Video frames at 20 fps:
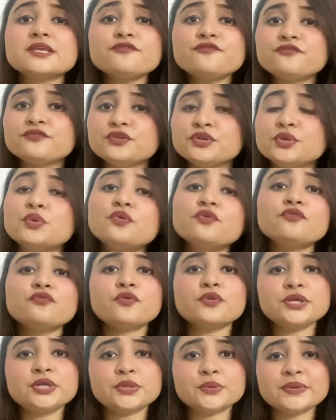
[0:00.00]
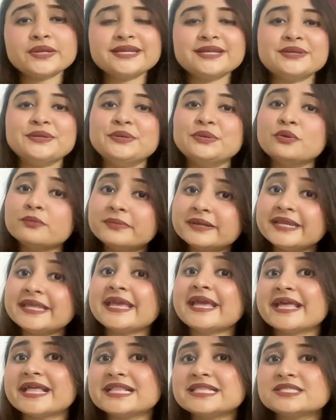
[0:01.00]
you won't do it, nobody
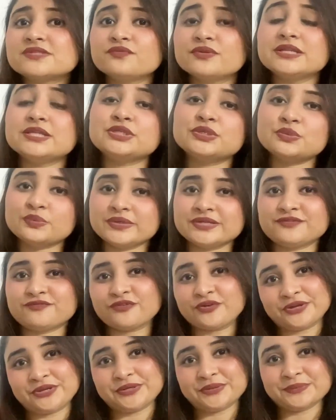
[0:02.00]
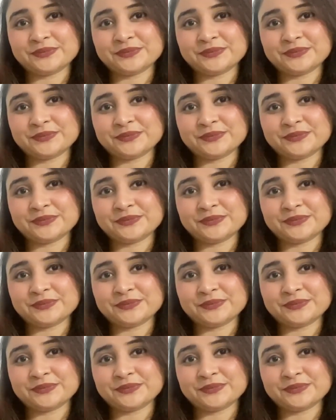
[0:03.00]
else will do it for you.